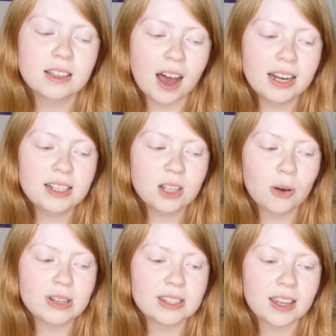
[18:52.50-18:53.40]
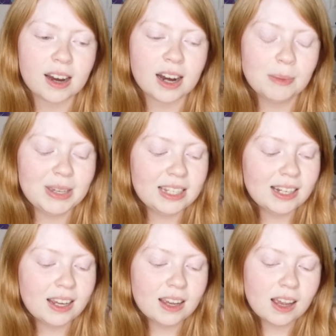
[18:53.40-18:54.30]
God is always there. I
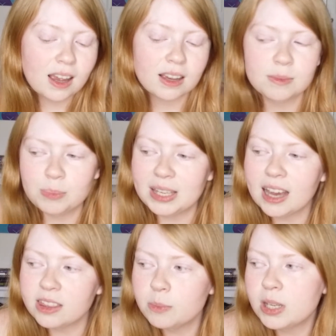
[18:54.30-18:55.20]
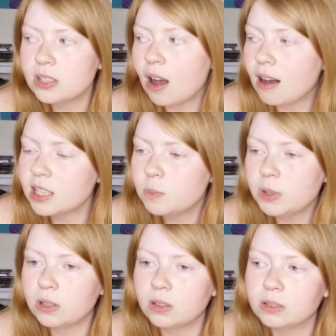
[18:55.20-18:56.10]
mean, being at the mental
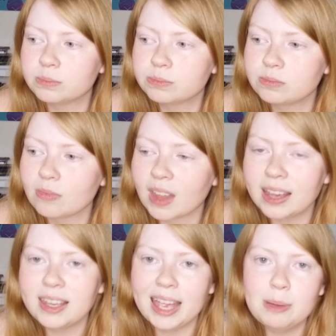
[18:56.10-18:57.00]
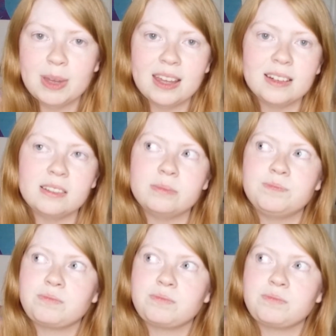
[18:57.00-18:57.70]
hospital, I came in